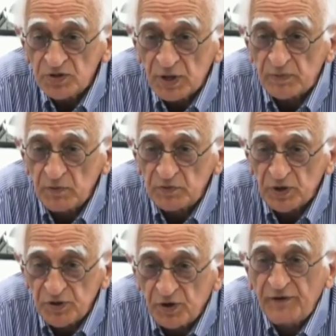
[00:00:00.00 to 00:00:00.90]
This was
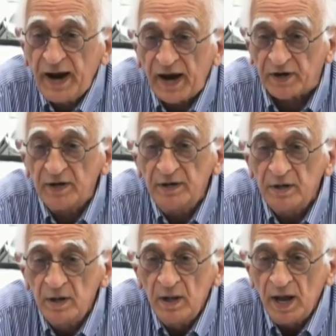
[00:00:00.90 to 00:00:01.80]
something which was
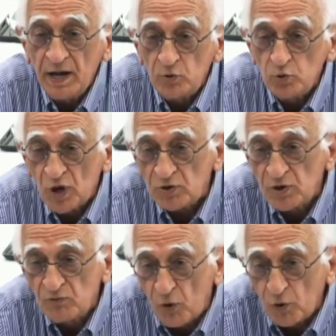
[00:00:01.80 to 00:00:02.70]
created in
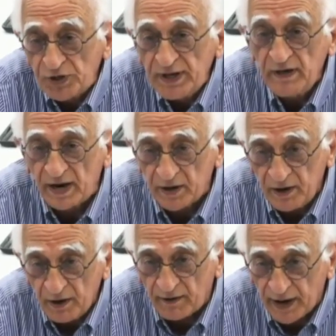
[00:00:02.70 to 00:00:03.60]

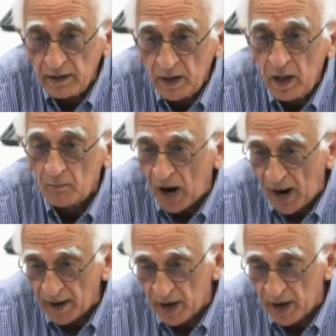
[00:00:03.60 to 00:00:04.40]
2014 at a hearing